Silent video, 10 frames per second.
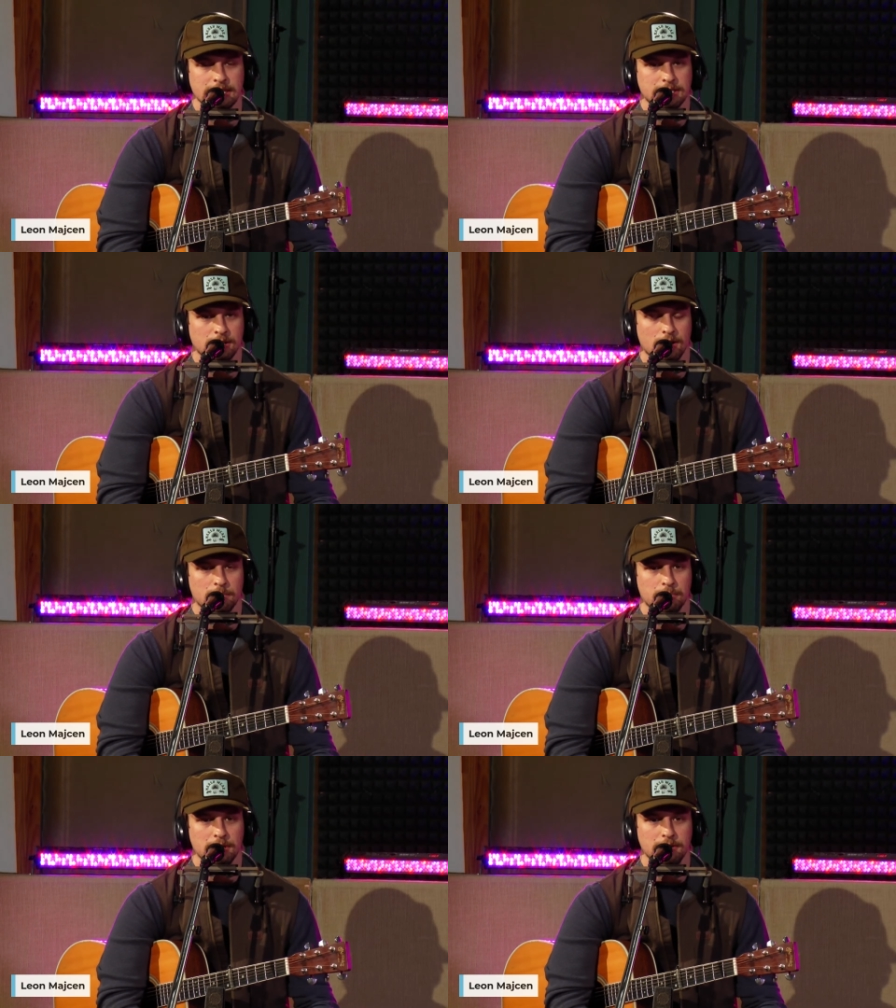TikTok,
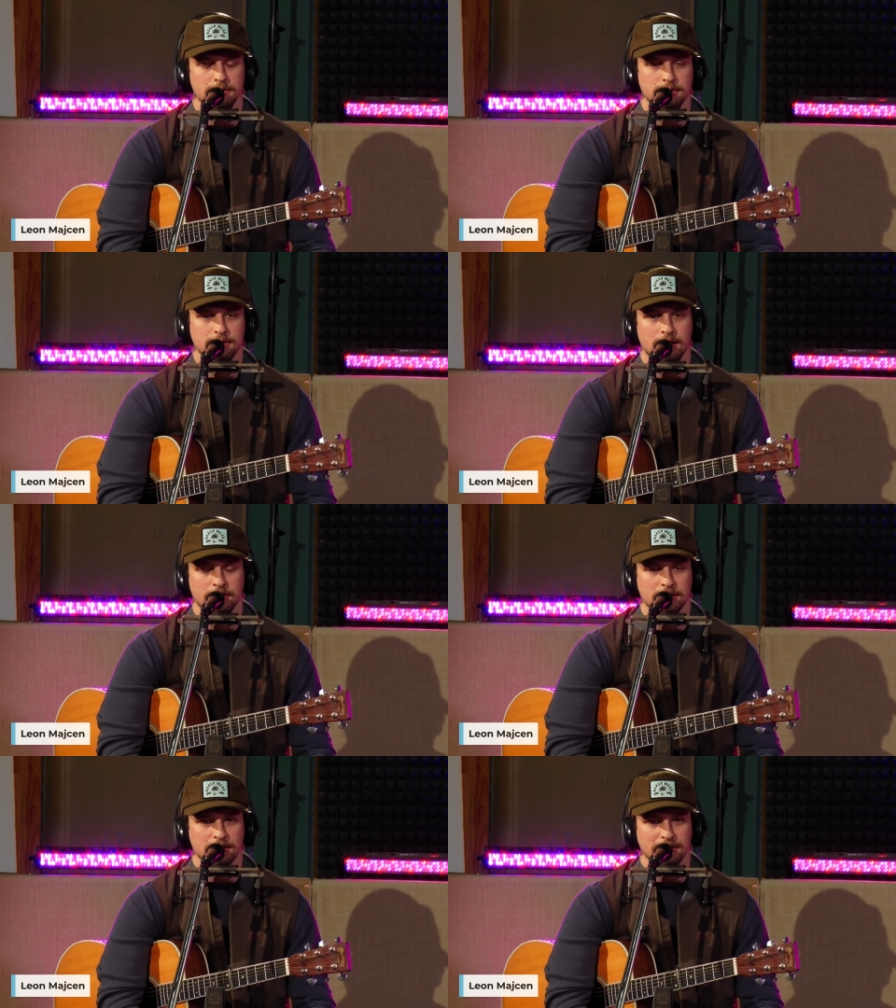but I
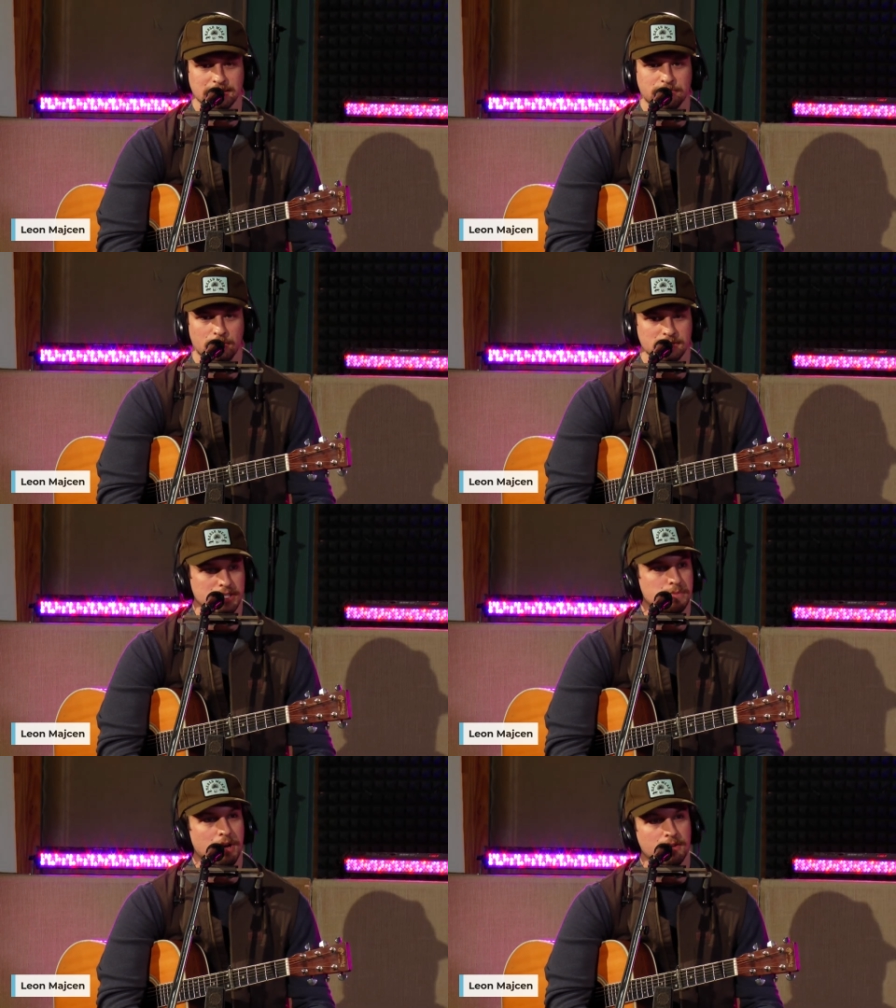think like as far as
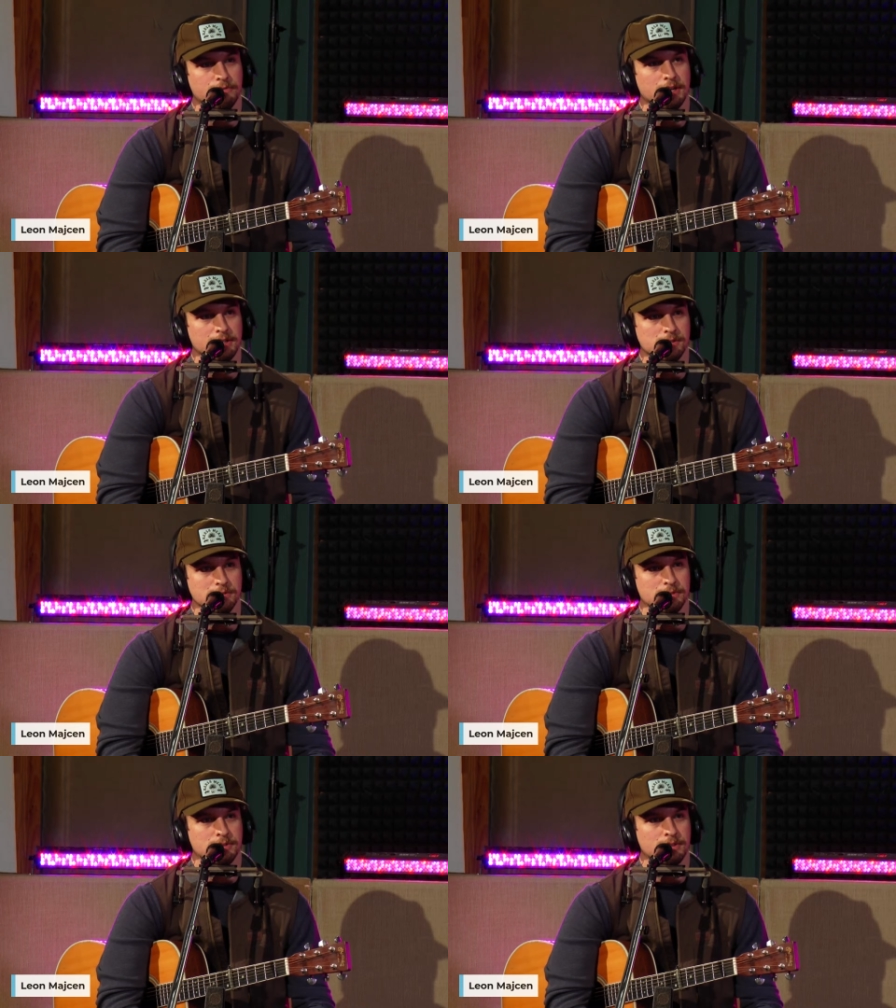like Spotify
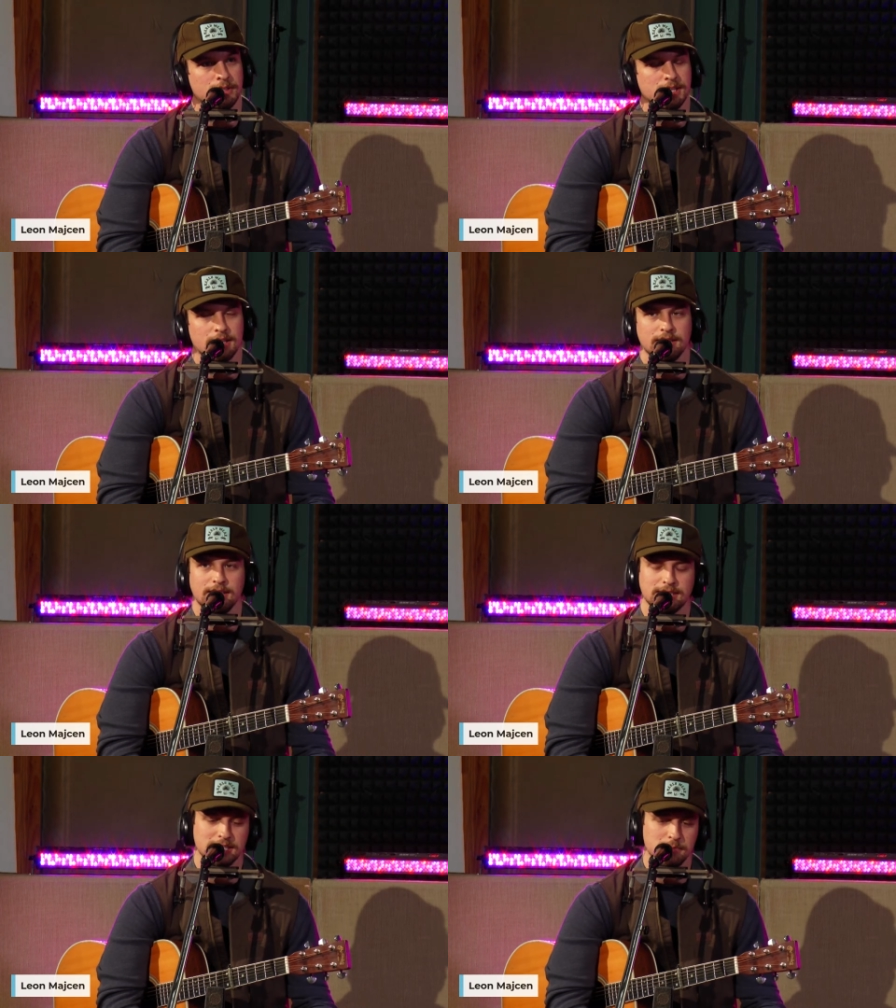goes, because
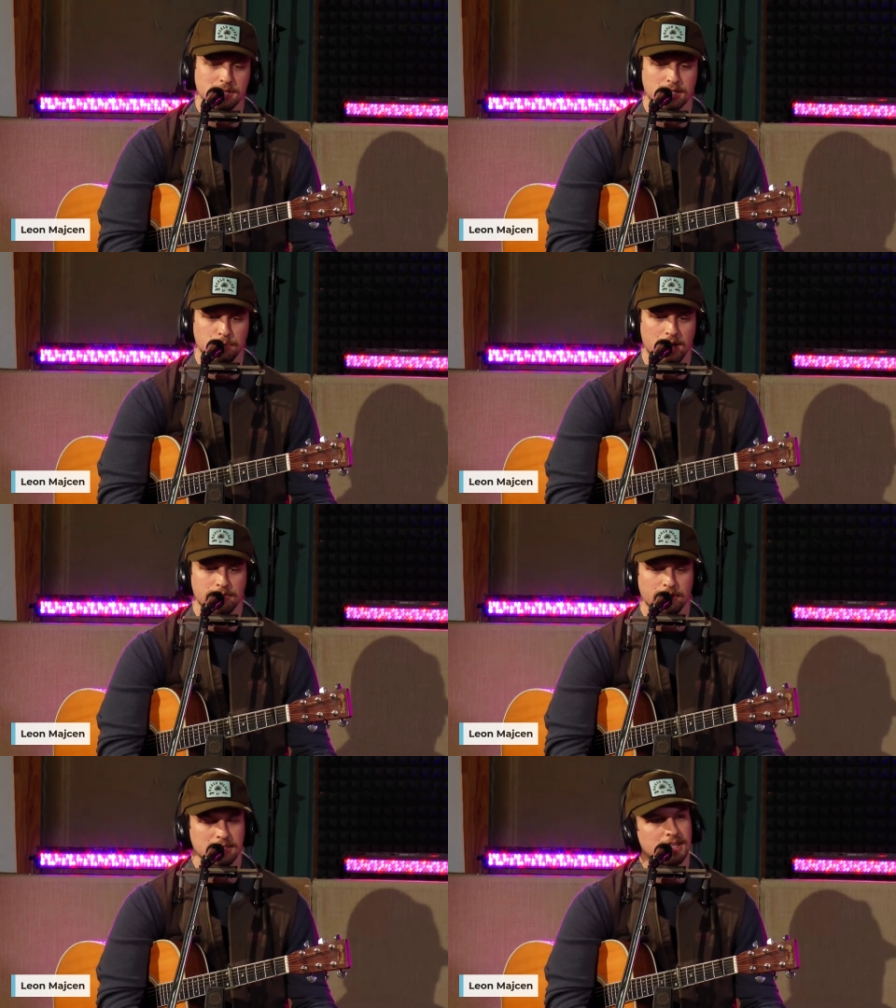it seems like
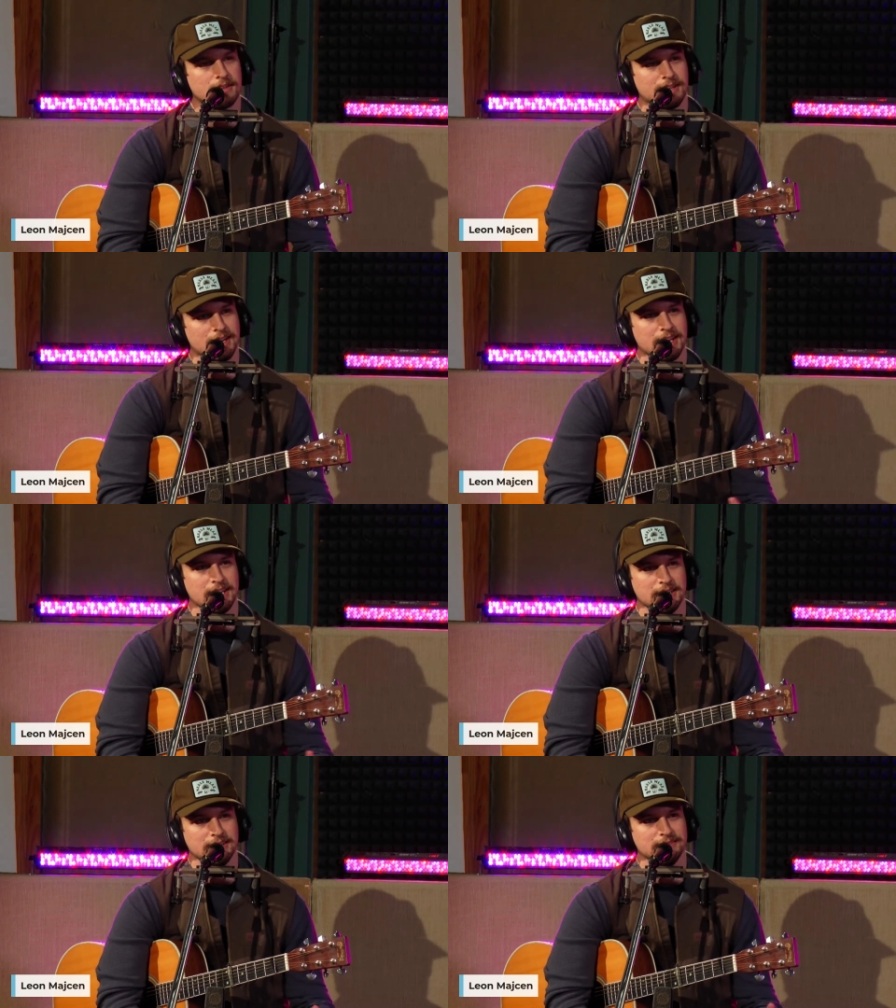Spotify's kind of
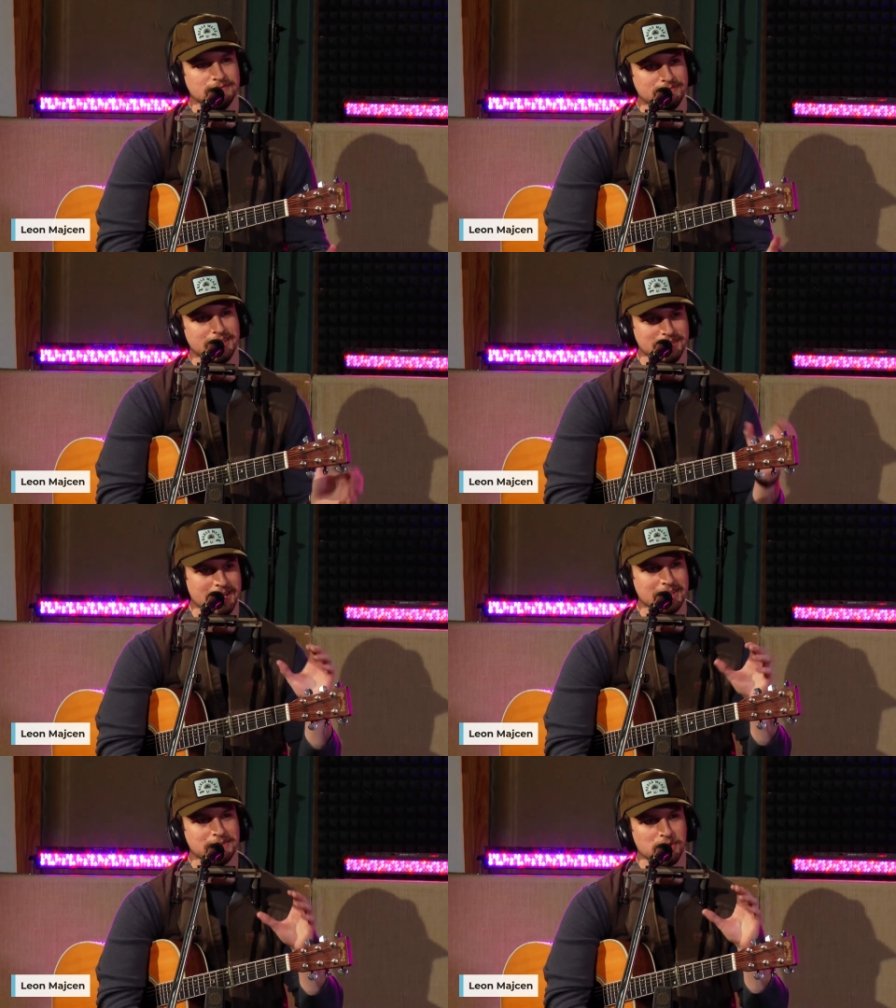headed in
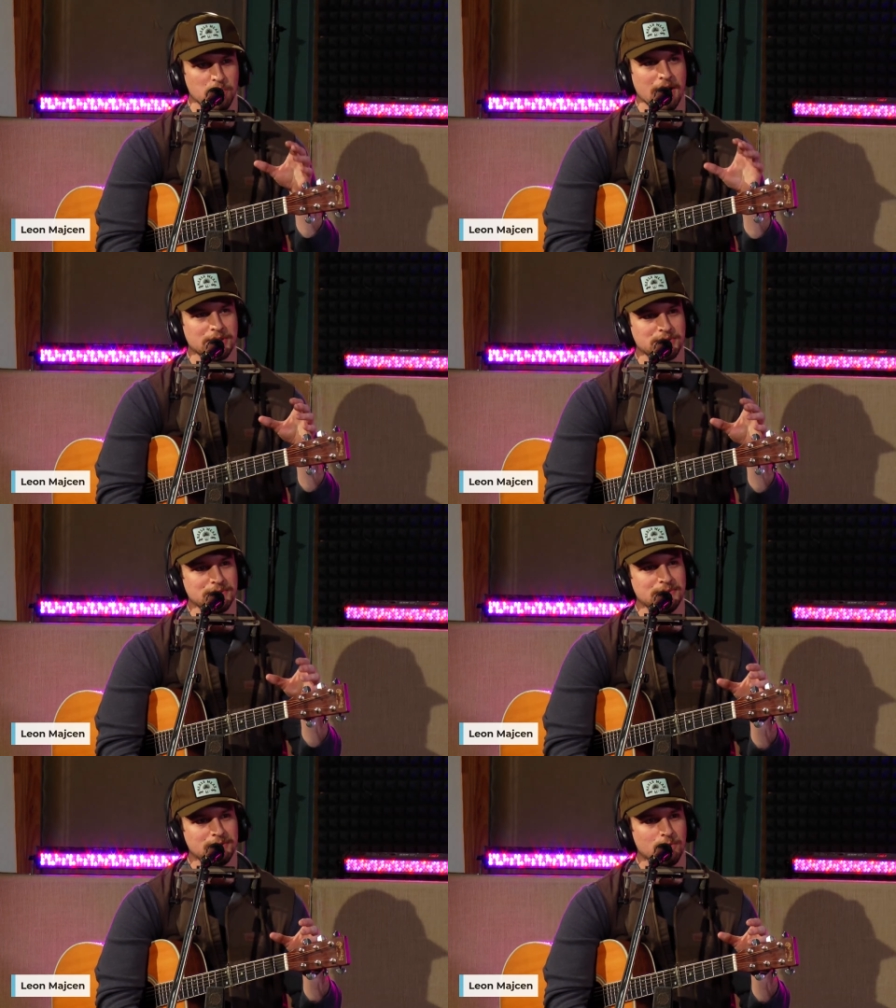that
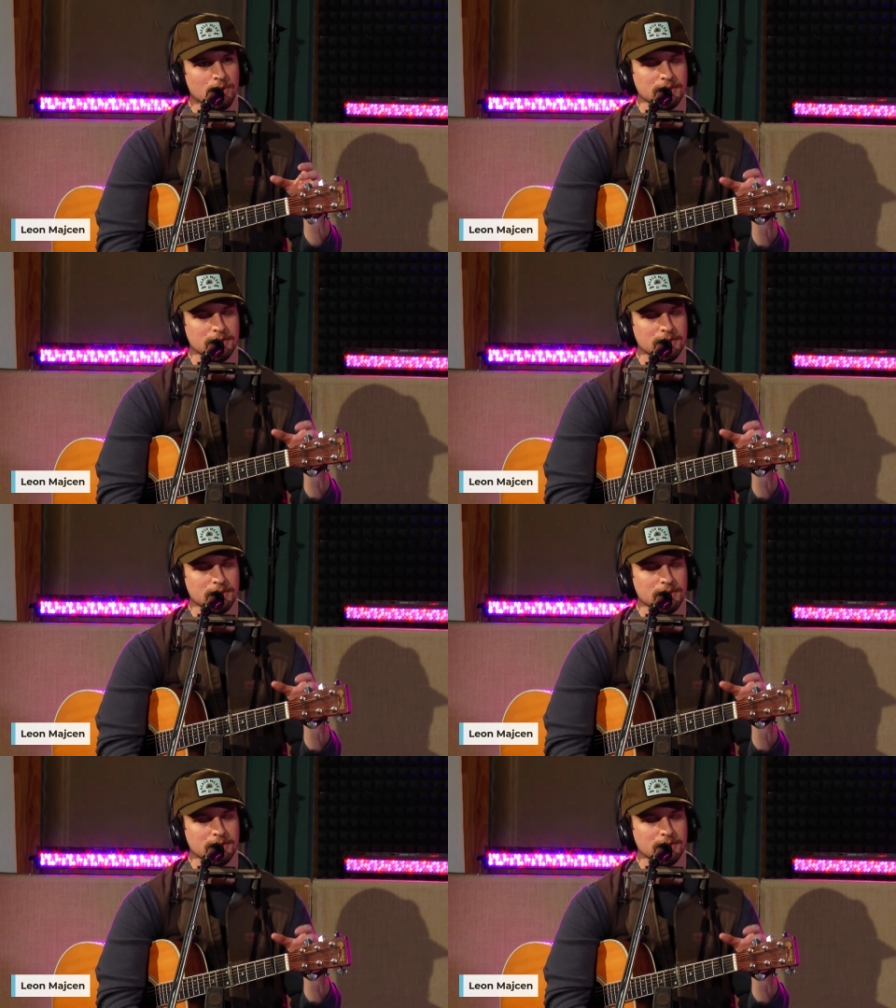direction where